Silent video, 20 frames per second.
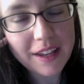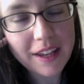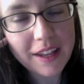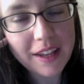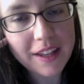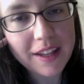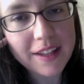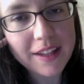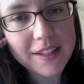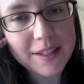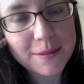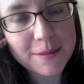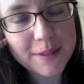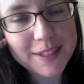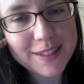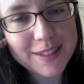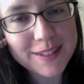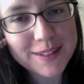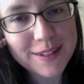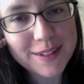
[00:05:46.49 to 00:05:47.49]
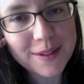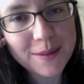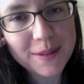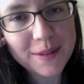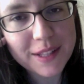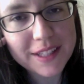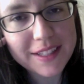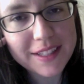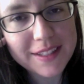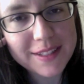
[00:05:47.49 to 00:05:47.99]
and as much as they're
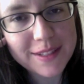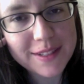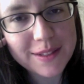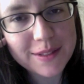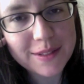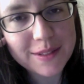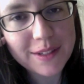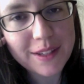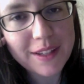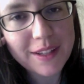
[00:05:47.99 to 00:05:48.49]
willing to,